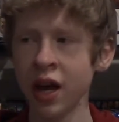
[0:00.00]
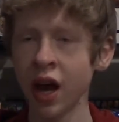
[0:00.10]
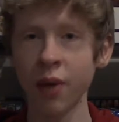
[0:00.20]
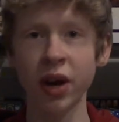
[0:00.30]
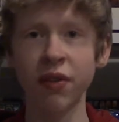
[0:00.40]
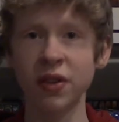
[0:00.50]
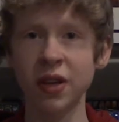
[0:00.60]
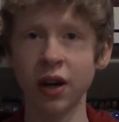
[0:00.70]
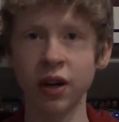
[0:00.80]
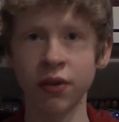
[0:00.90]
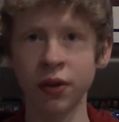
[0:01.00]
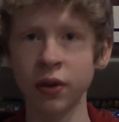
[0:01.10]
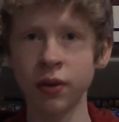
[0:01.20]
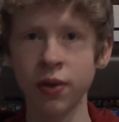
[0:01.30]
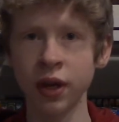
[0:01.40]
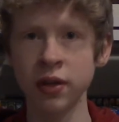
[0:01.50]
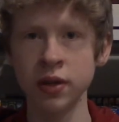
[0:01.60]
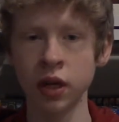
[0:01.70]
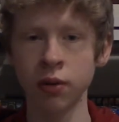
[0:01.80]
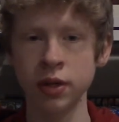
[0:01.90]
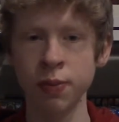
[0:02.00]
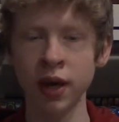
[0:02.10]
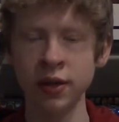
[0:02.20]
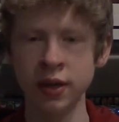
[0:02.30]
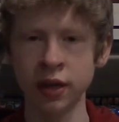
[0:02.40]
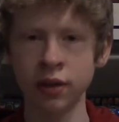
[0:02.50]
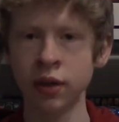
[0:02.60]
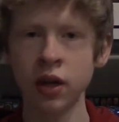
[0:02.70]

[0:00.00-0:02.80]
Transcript: I'm kind of a sucker for things, space and